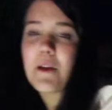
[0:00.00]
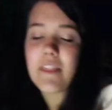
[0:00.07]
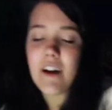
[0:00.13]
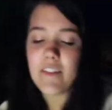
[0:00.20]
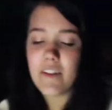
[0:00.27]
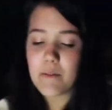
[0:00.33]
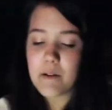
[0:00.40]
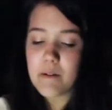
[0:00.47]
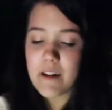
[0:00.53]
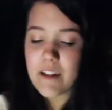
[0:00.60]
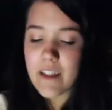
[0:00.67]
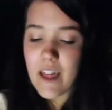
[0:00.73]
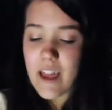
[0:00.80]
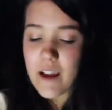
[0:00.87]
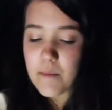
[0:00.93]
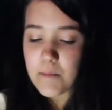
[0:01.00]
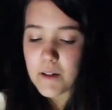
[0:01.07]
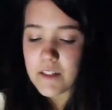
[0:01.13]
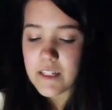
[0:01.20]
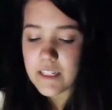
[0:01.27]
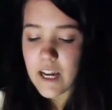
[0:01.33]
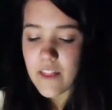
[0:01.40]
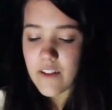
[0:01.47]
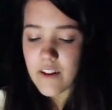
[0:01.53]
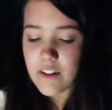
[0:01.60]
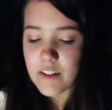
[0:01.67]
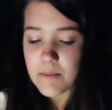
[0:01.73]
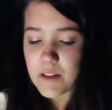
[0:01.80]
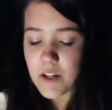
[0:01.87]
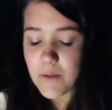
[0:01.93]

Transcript: we thought that we would like put together some of